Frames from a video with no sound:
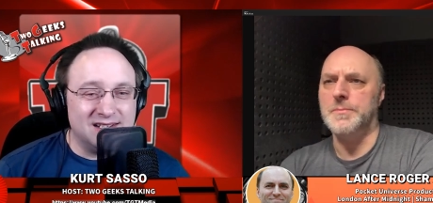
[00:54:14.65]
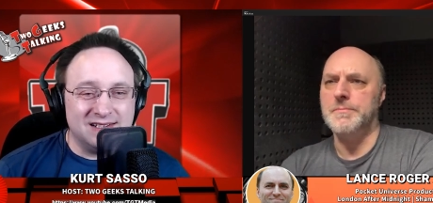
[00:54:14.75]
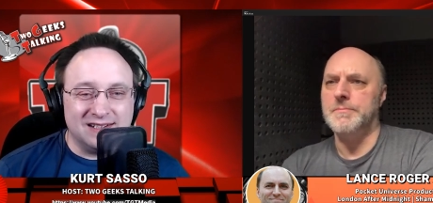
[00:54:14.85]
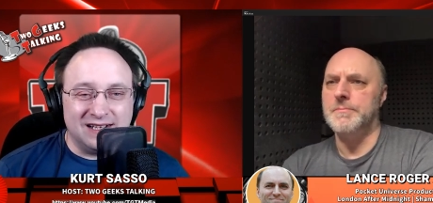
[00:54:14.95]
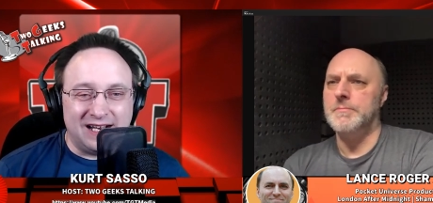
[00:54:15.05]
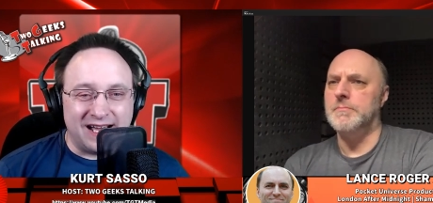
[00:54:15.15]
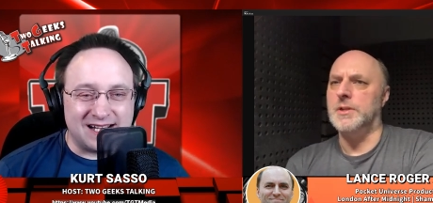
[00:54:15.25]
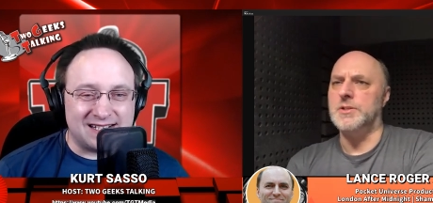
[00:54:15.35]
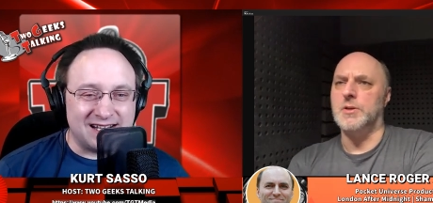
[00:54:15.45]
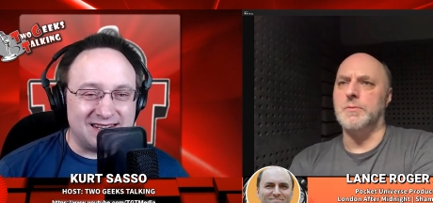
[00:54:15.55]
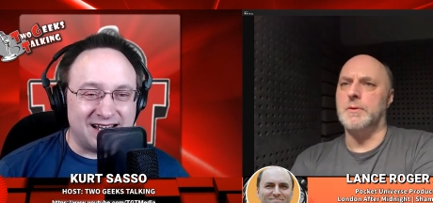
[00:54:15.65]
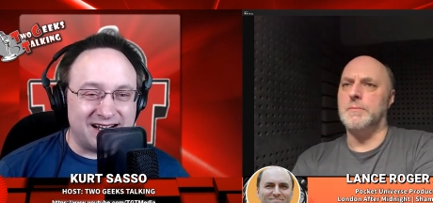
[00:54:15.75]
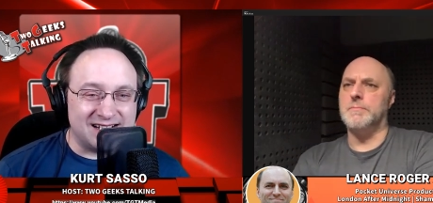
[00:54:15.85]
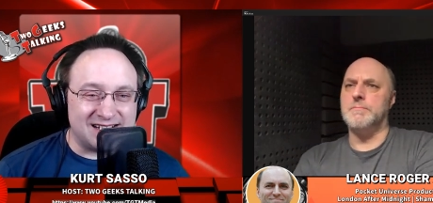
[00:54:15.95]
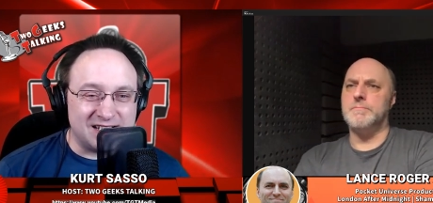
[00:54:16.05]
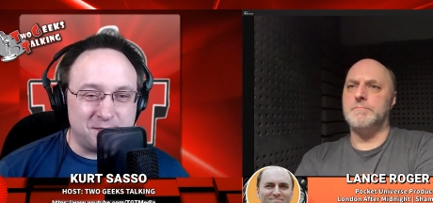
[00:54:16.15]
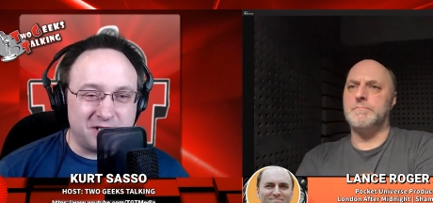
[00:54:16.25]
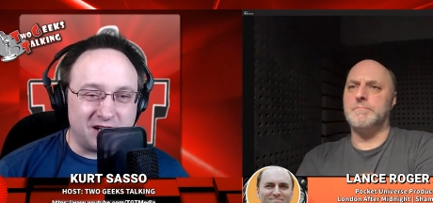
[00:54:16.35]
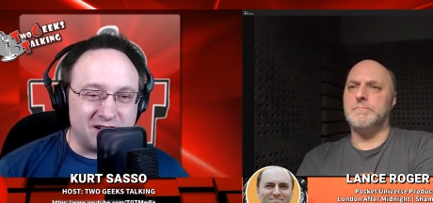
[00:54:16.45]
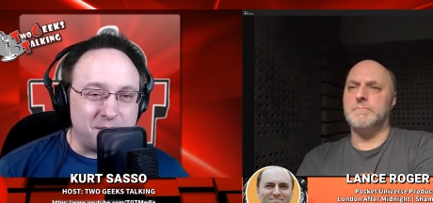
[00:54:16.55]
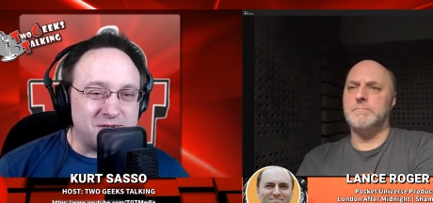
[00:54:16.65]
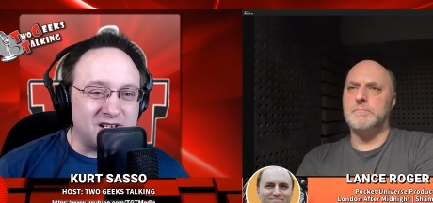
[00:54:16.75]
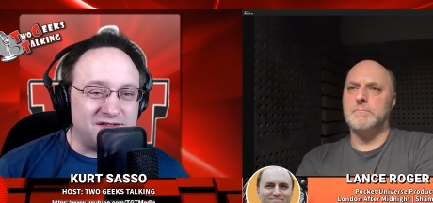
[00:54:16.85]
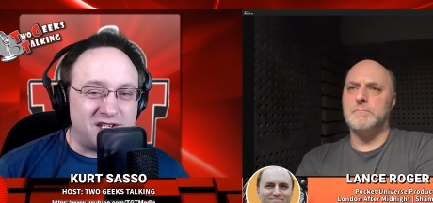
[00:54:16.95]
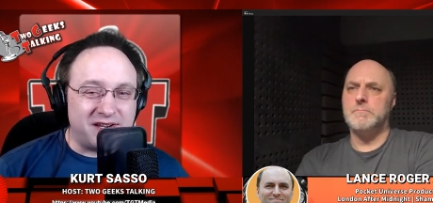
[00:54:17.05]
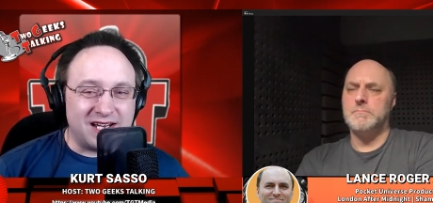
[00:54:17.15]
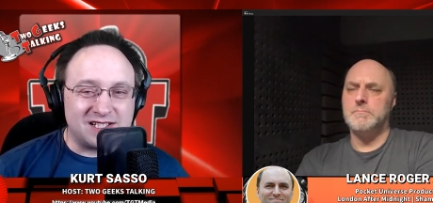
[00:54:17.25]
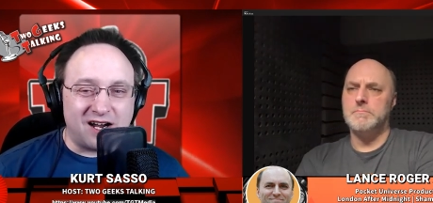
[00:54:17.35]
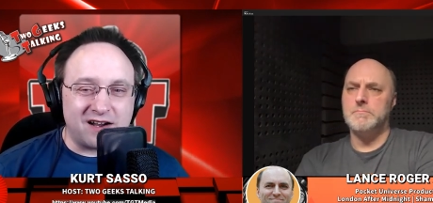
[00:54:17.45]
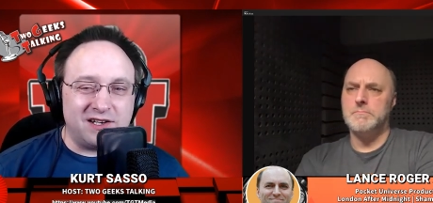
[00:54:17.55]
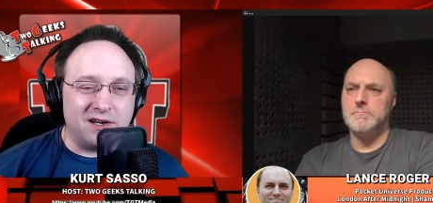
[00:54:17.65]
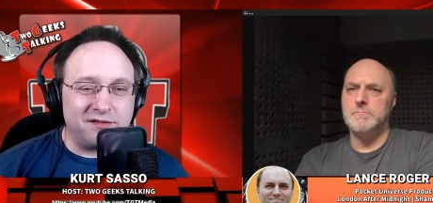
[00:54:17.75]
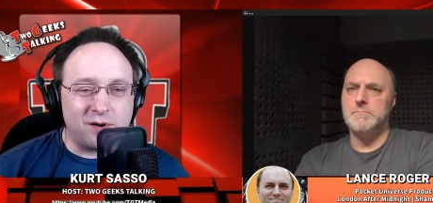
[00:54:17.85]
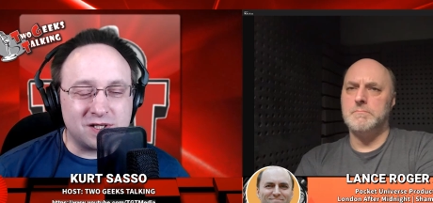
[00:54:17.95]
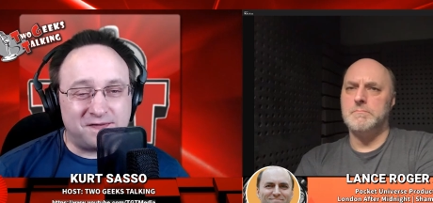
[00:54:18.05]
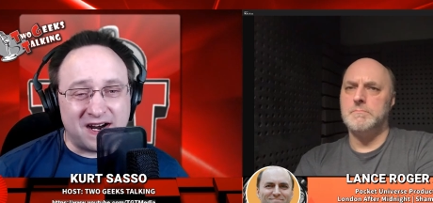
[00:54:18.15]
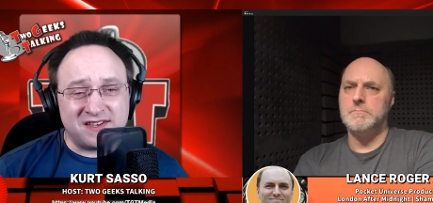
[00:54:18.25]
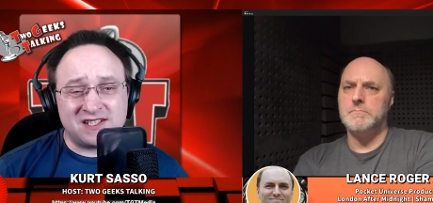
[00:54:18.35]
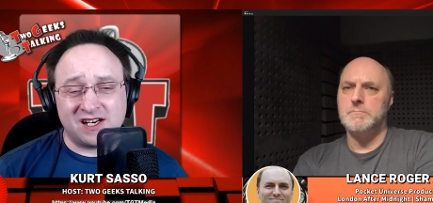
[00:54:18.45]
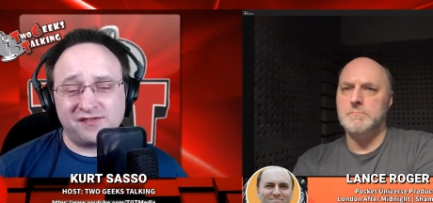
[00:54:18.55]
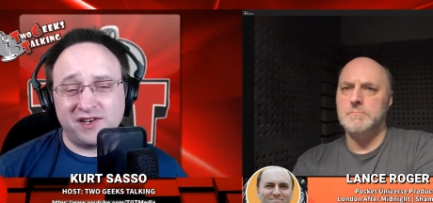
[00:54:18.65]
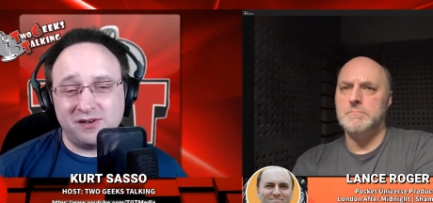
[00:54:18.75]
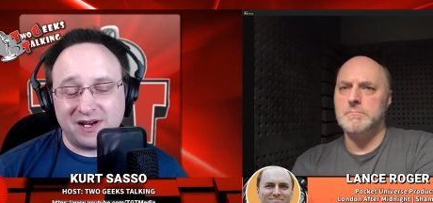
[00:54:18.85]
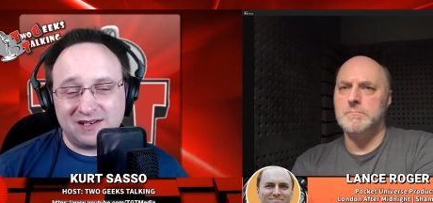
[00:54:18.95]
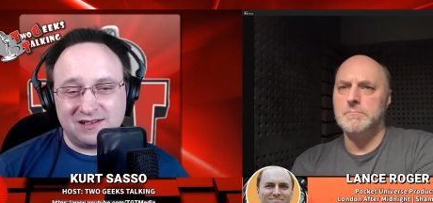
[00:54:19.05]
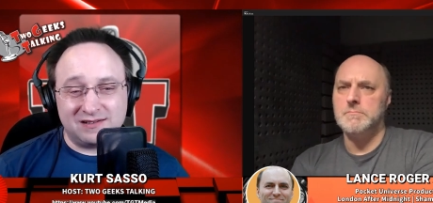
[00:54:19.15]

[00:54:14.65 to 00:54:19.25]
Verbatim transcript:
Speaker 1: Like I said, that ends this particular episode of Two Geeks Talk. You can, of course, find this interview and